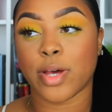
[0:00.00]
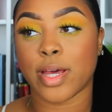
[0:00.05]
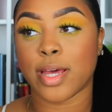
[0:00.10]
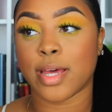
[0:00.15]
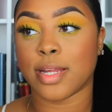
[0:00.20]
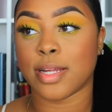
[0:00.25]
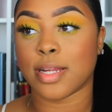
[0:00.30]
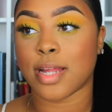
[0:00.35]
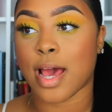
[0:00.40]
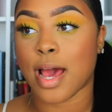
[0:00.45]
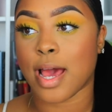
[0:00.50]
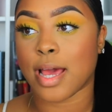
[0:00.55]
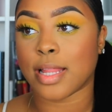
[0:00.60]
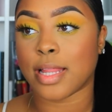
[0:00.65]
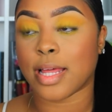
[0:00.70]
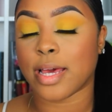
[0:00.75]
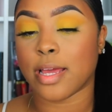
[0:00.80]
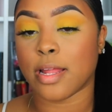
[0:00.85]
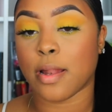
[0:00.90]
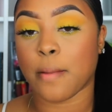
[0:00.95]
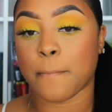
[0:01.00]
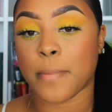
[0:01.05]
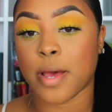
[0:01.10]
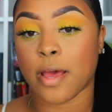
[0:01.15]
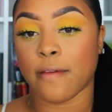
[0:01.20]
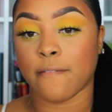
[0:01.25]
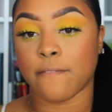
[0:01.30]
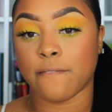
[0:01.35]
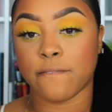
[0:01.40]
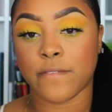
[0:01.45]
ahead and highlight
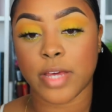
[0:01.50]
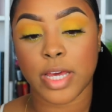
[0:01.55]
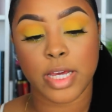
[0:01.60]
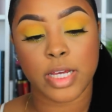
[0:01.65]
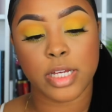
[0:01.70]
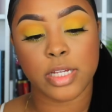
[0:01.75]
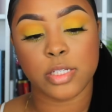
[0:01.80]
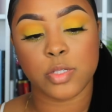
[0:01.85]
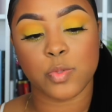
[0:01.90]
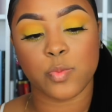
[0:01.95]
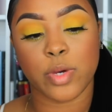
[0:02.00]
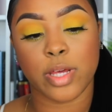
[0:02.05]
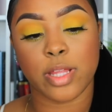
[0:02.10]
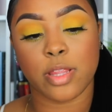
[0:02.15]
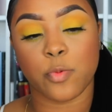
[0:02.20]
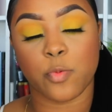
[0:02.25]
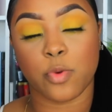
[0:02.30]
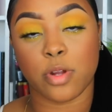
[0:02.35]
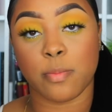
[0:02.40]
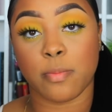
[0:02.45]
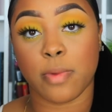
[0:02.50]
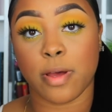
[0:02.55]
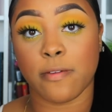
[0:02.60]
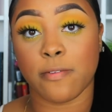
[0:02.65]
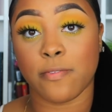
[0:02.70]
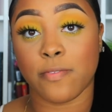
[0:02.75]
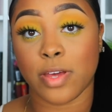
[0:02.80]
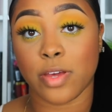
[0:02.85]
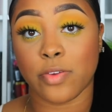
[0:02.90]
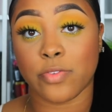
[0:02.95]
my face with one of my
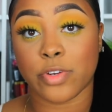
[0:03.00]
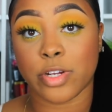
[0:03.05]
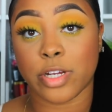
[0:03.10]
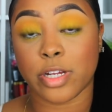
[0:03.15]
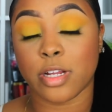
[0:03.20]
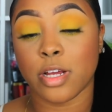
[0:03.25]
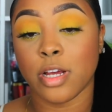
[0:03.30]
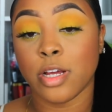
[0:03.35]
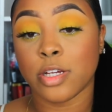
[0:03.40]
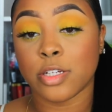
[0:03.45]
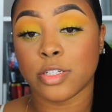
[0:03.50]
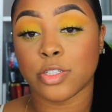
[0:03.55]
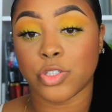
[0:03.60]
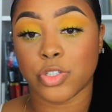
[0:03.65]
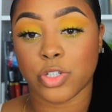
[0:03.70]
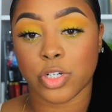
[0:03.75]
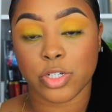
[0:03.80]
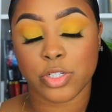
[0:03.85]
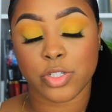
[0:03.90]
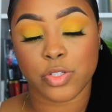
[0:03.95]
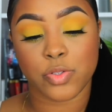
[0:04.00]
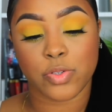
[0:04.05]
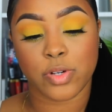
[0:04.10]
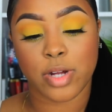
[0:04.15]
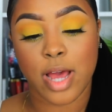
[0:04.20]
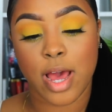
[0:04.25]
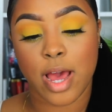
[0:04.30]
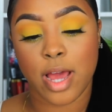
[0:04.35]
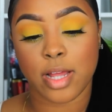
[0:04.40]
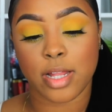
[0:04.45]
favorite drugstore
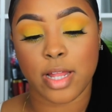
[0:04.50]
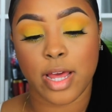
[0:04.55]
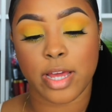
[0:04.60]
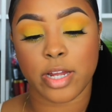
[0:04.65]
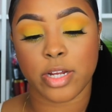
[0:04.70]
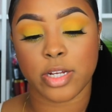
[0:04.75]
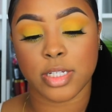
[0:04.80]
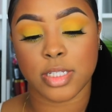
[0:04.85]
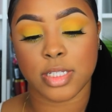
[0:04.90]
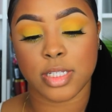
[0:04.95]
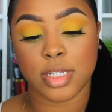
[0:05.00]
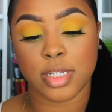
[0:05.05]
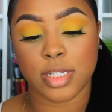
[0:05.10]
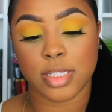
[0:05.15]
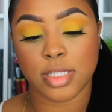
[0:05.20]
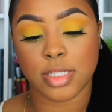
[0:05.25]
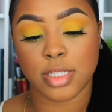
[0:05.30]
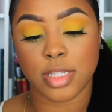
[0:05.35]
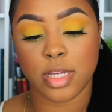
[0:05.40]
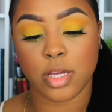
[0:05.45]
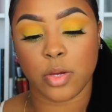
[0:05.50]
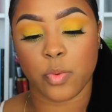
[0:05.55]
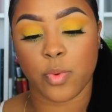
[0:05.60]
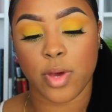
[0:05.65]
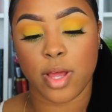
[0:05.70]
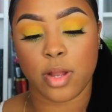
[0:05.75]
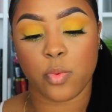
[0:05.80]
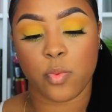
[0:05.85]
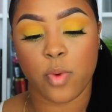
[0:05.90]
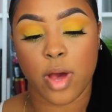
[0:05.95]
highlighters. It's the
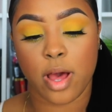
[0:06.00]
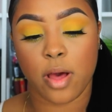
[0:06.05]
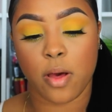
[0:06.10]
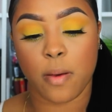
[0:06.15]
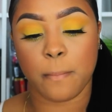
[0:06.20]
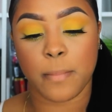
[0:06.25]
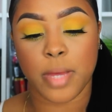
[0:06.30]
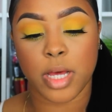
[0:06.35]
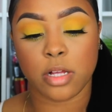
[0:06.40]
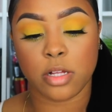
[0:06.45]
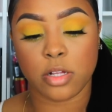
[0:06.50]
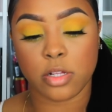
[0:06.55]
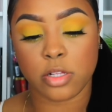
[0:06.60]
Wet n Wild Mega